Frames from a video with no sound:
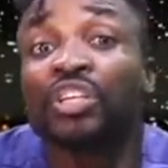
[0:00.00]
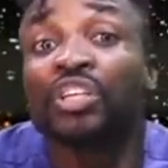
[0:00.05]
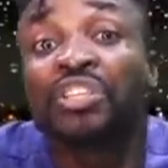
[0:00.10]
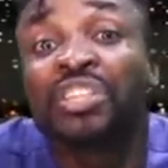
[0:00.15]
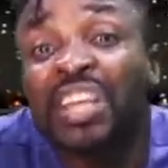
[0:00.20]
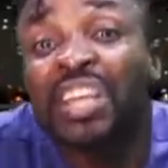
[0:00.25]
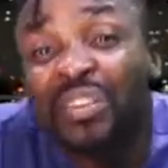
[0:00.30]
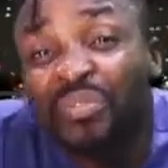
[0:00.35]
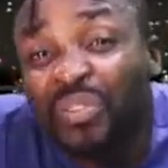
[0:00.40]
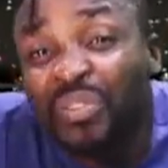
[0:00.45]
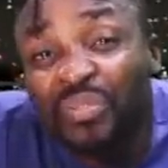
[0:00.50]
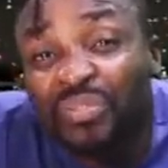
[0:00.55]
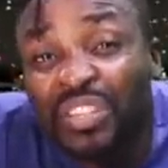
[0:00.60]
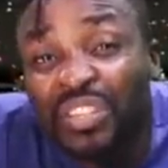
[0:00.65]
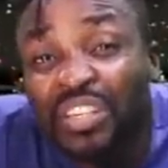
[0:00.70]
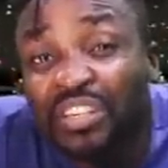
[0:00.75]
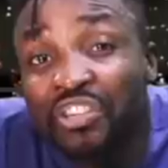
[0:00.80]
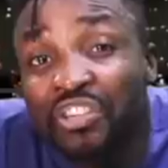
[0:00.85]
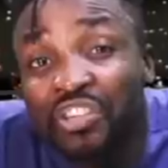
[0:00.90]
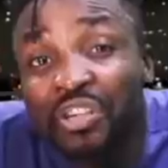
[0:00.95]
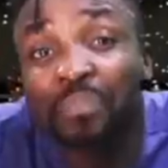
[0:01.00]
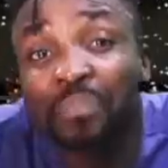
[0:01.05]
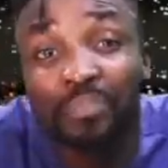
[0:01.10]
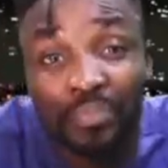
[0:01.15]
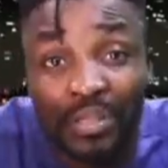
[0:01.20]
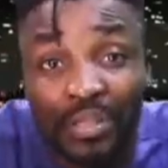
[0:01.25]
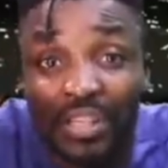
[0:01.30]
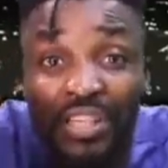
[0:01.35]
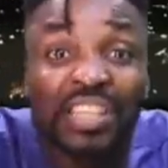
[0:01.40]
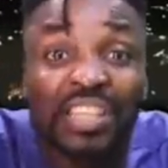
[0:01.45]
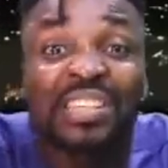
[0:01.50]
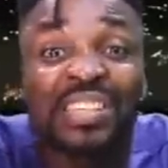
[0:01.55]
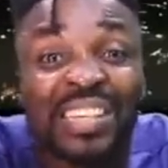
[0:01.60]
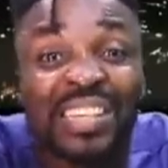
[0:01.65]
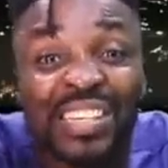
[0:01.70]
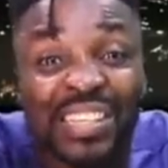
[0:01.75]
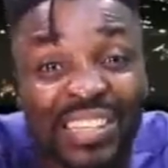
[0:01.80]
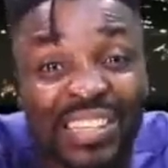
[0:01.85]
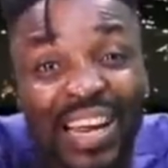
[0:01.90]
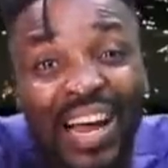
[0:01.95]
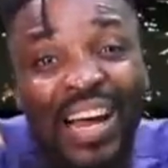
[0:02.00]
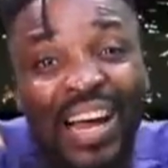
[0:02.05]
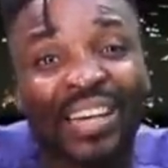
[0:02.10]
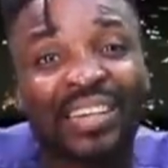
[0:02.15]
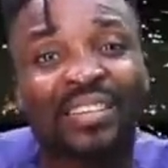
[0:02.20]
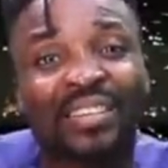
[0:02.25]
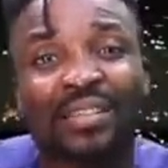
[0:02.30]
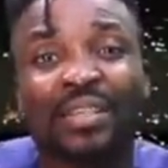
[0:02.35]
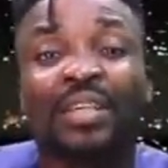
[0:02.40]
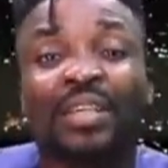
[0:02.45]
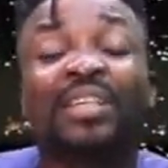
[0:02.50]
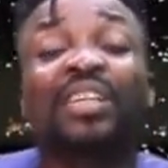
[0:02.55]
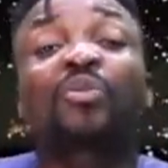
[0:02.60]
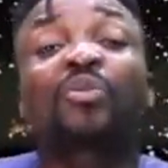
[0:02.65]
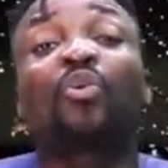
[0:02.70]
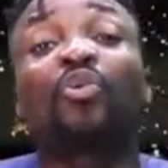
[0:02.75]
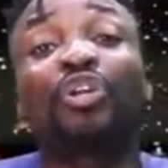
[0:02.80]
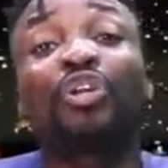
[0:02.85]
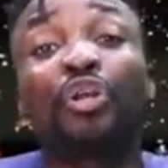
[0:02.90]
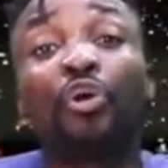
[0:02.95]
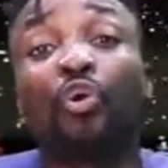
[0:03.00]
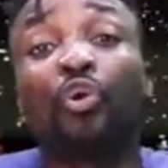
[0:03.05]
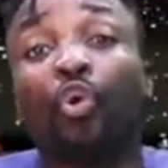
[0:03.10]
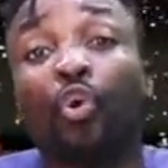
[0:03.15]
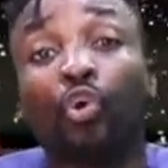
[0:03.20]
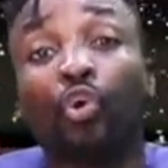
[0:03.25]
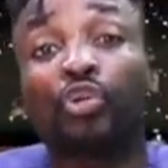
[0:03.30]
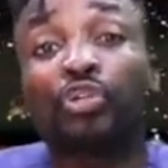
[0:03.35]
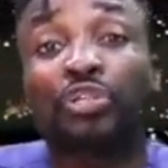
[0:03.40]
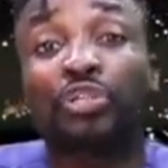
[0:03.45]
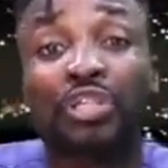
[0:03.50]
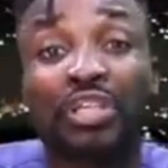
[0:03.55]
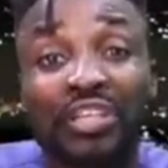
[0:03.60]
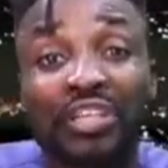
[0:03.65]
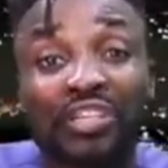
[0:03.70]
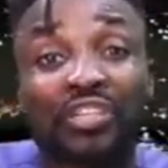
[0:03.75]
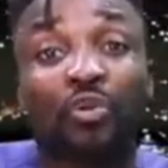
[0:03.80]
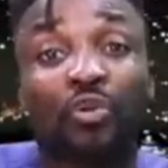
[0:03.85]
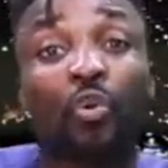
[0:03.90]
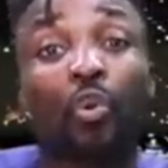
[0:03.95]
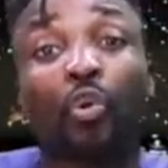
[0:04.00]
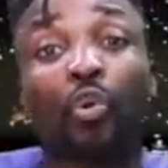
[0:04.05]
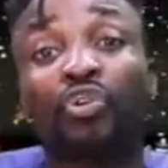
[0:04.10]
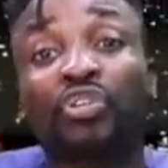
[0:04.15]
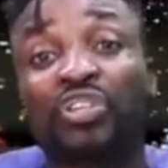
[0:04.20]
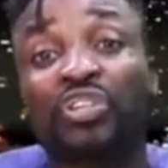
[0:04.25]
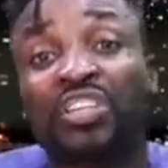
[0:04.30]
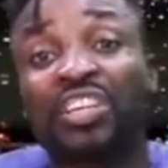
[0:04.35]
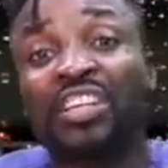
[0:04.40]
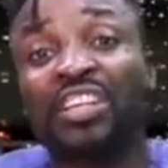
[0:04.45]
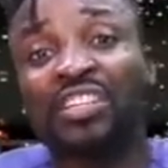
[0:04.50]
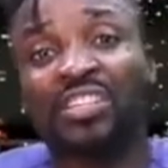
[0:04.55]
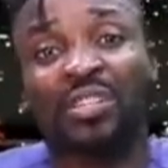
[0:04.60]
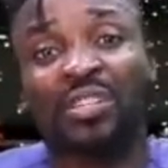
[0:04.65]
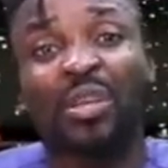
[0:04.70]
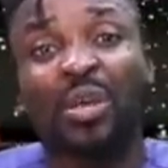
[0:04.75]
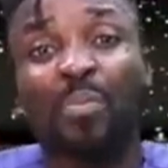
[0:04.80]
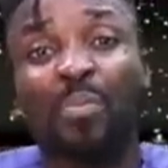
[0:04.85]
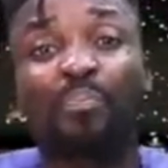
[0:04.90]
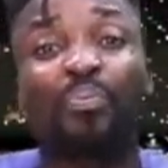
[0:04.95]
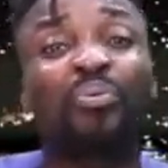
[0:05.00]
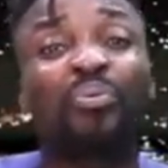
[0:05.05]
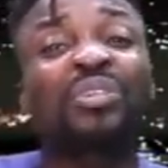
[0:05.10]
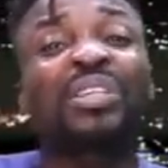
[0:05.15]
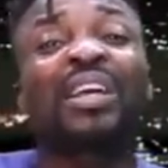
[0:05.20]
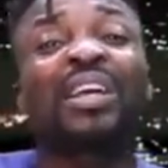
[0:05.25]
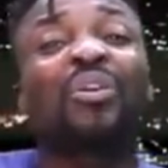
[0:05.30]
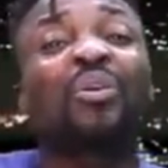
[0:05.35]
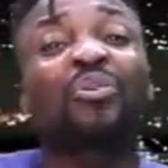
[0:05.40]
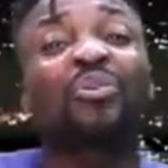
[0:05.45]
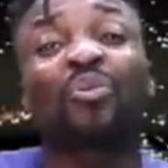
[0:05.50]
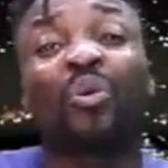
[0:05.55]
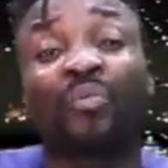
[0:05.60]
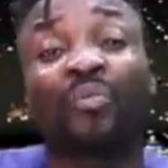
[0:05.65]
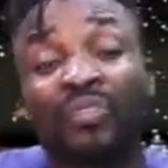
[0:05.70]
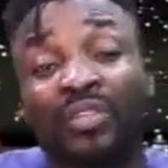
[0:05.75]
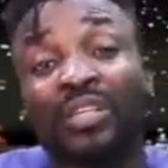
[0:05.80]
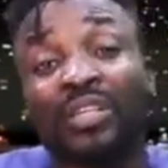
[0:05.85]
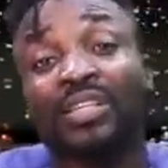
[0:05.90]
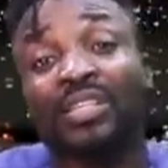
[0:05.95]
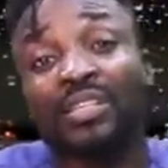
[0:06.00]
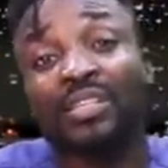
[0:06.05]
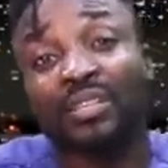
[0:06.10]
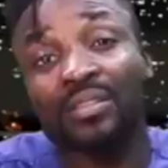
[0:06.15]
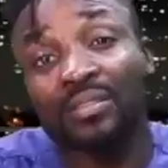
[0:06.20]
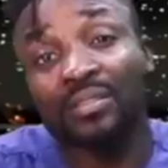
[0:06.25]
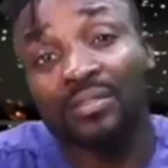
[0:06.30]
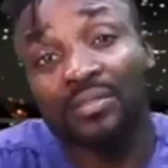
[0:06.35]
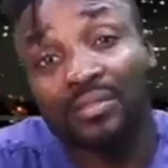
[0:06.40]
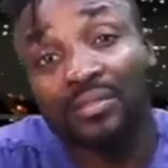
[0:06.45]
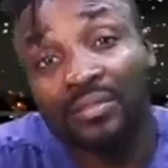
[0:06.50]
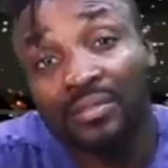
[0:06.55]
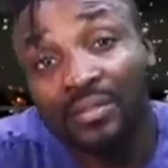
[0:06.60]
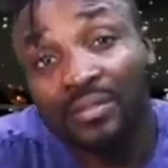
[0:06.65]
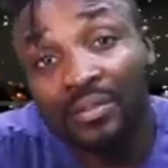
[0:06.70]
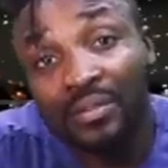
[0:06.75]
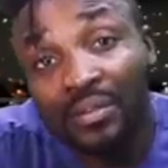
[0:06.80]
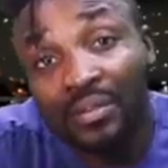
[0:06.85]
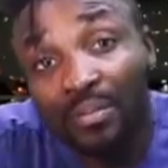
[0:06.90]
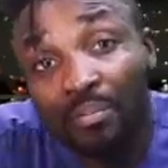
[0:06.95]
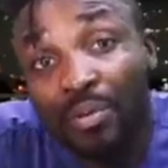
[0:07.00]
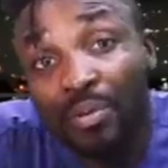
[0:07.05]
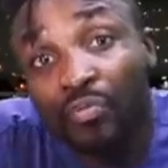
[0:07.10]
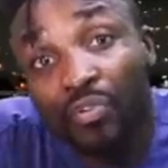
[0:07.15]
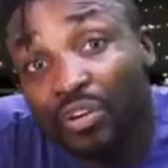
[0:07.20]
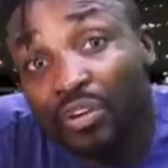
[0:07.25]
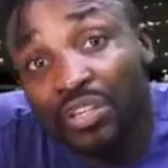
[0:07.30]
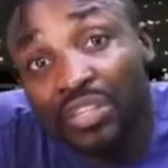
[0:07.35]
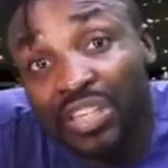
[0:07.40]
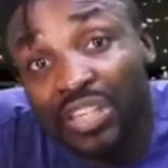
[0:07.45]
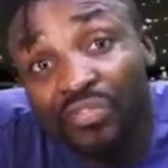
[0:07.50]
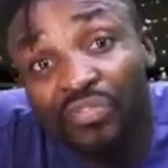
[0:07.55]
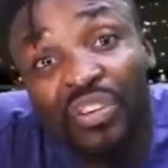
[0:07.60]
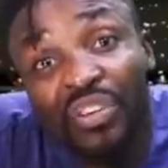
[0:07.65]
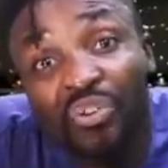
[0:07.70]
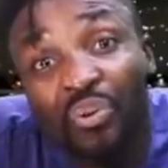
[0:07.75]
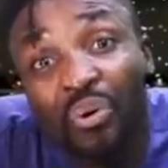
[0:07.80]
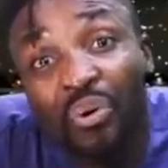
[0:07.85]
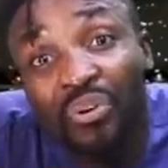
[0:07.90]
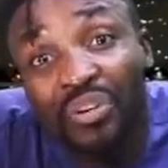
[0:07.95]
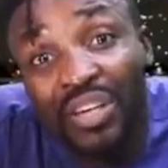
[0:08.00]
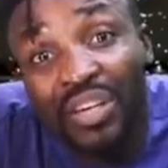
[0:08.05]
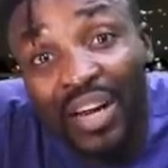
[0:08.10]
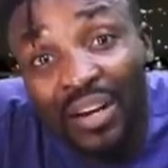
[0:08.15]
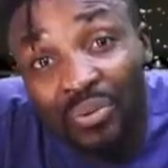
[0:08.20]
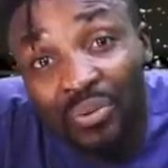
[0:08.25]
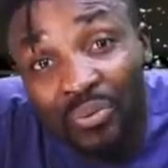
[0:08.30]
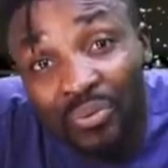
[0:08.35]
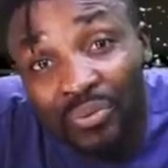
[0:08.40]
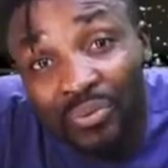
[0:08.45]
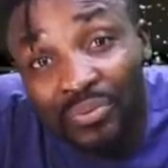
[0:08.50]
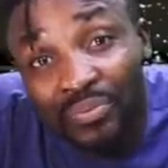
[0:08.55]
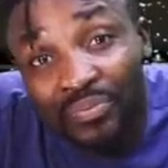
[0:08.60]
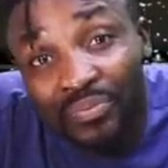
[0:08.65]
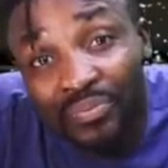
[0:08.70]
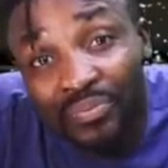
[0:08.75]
take 15 drip, he see stand, they call the load things, put a lot of things before the thing he come down.